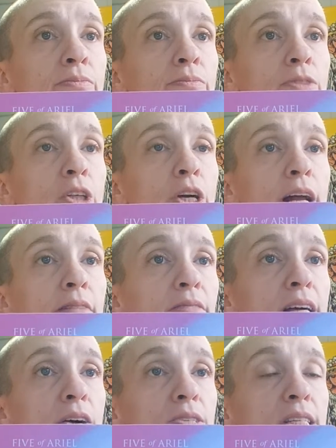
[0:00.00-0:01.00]
You could have
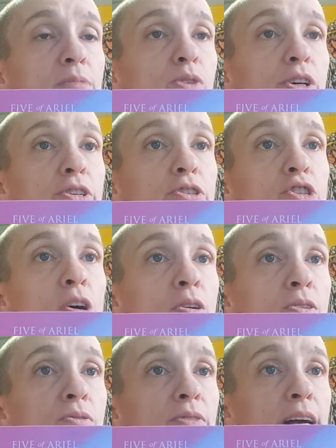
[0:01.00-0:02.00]
Leo somewhere in your
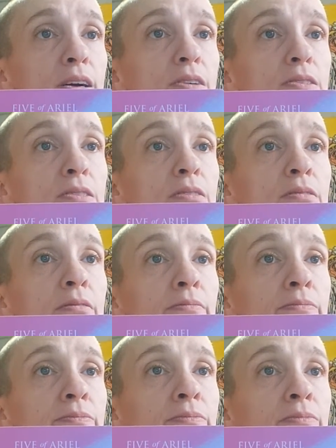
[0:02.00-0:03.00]
chart or theirs.
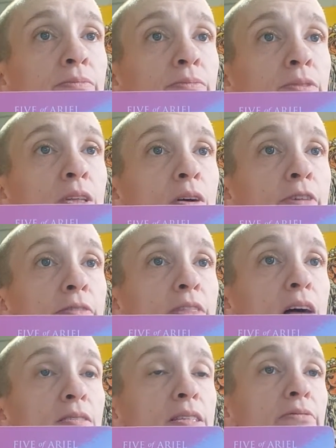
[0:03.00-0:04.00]
5th
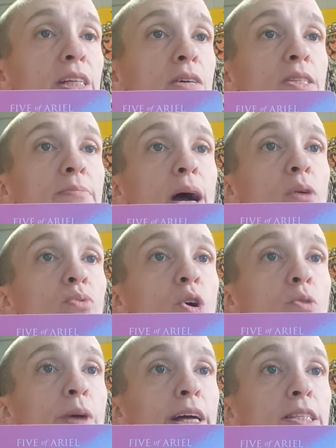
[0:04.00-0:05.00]
house of Leo is about
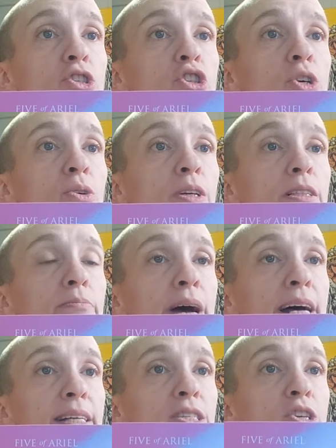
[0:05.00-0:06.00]
romance, children,
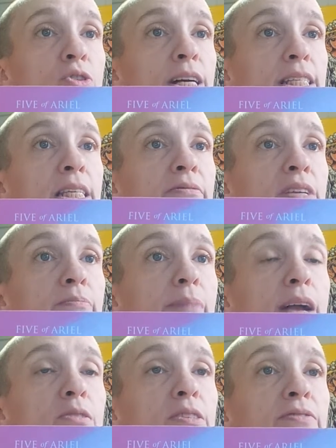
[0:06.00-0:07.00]
pets, creativity,
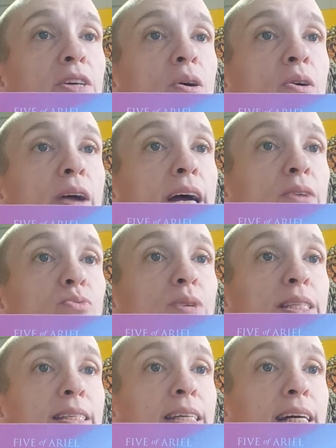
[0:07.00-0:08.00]
matters of the heart, and
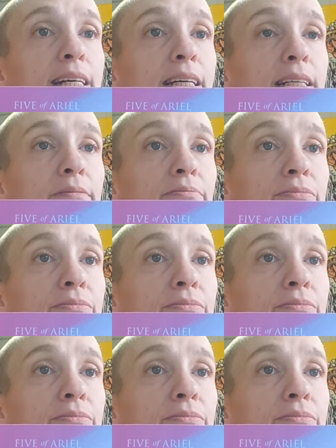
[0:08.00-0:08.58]
risk-taking.